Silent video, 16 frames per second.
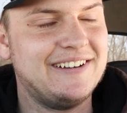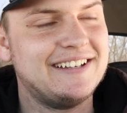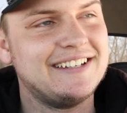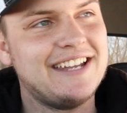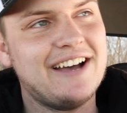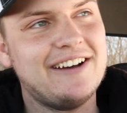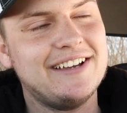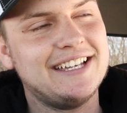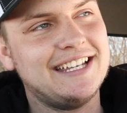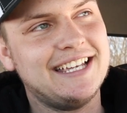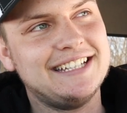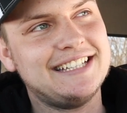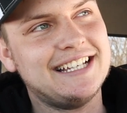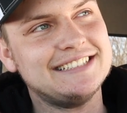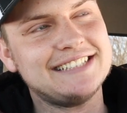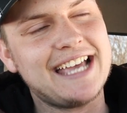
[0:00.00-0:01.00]
No,
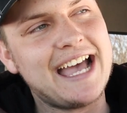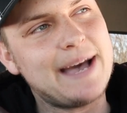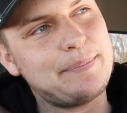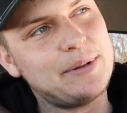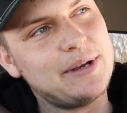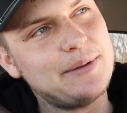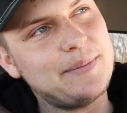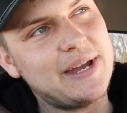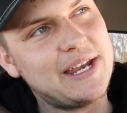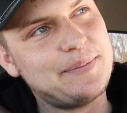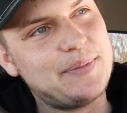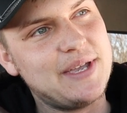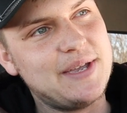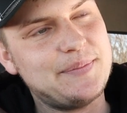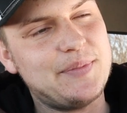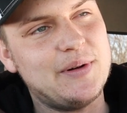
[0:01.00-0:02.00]
it doesn't happen to many
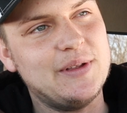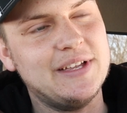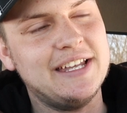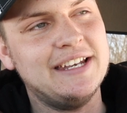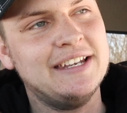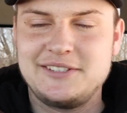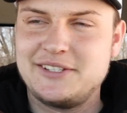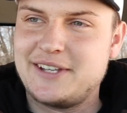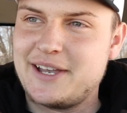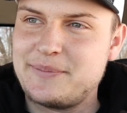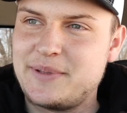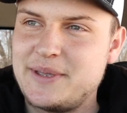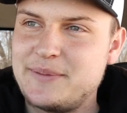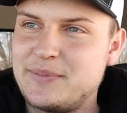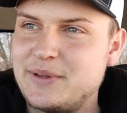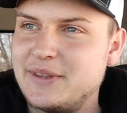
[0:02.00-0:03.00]
people, and you got
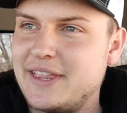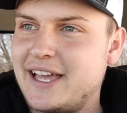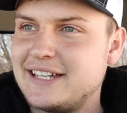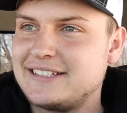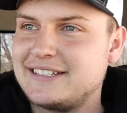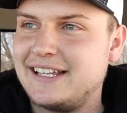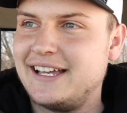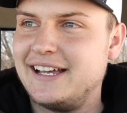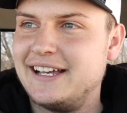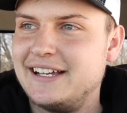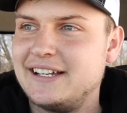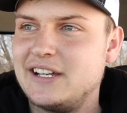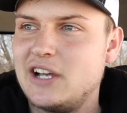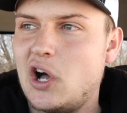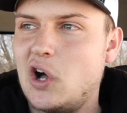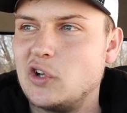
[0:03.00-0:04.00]
people
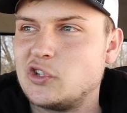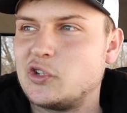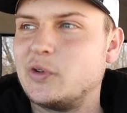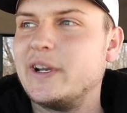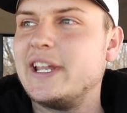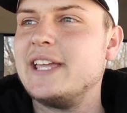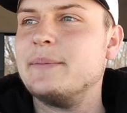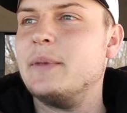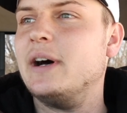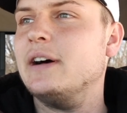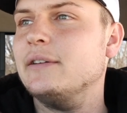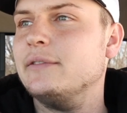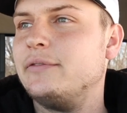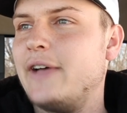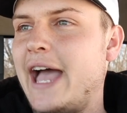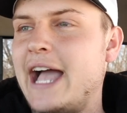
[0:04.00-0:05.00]
that dream
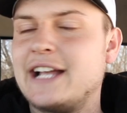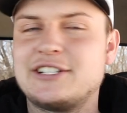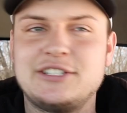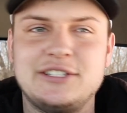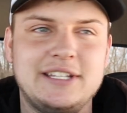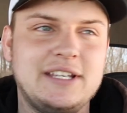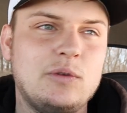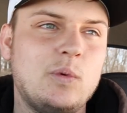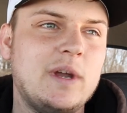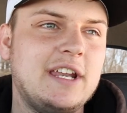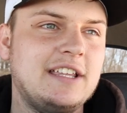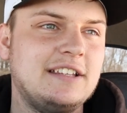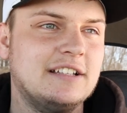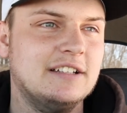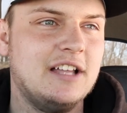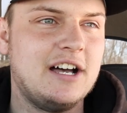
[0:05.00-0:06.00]
of actually
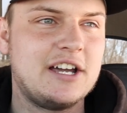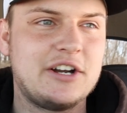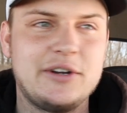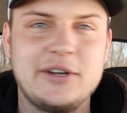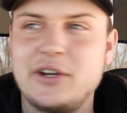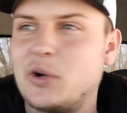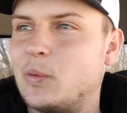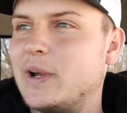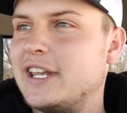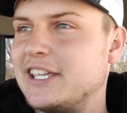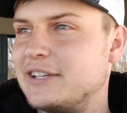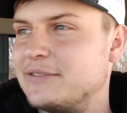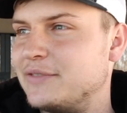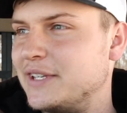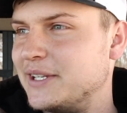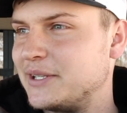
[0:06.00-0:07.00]
winning the lottery or winning
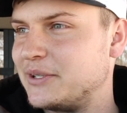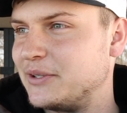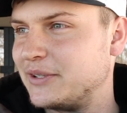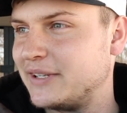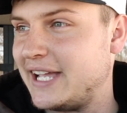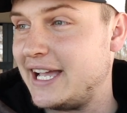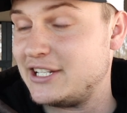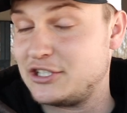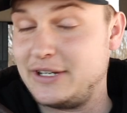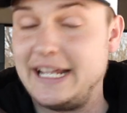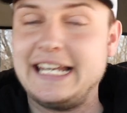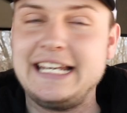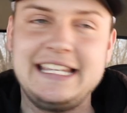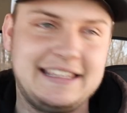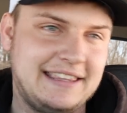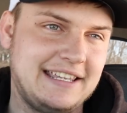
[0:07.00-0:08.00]
a vehicle or cash or
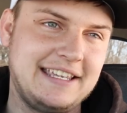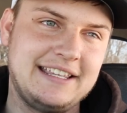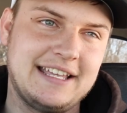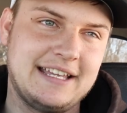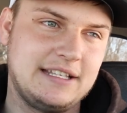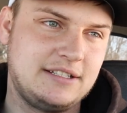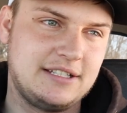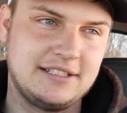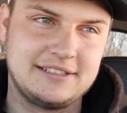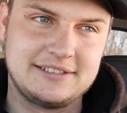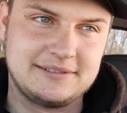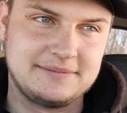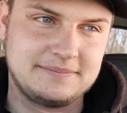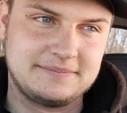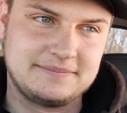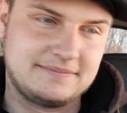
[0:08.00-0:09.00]
anything that
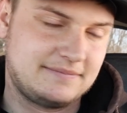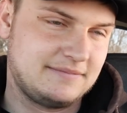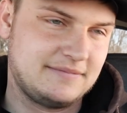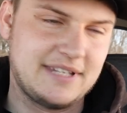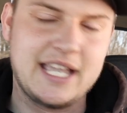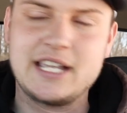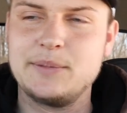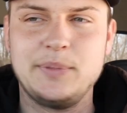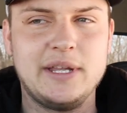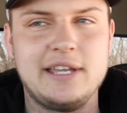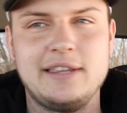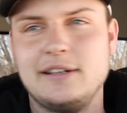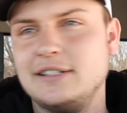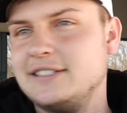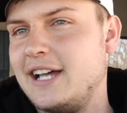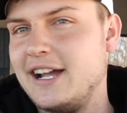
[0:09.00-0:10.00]
just... They can play
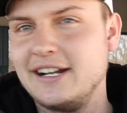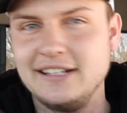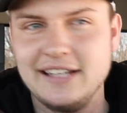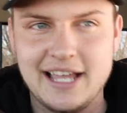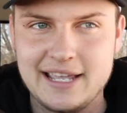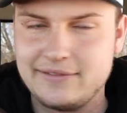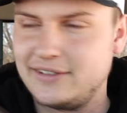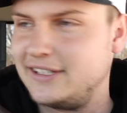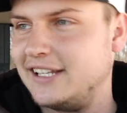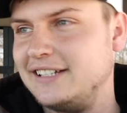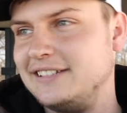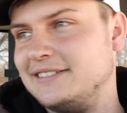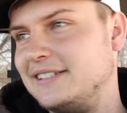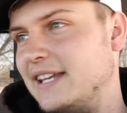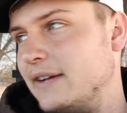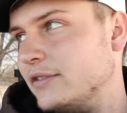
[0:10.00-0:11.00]
their entire life and
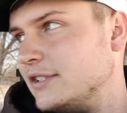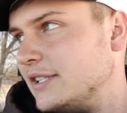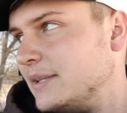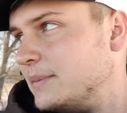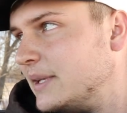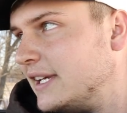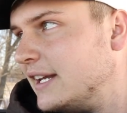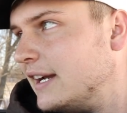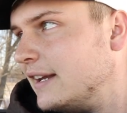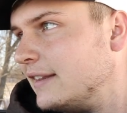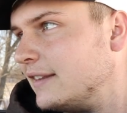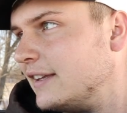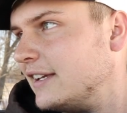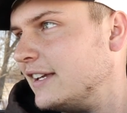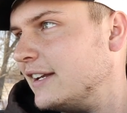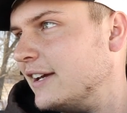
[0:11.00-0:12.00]
they never seem to get anything, you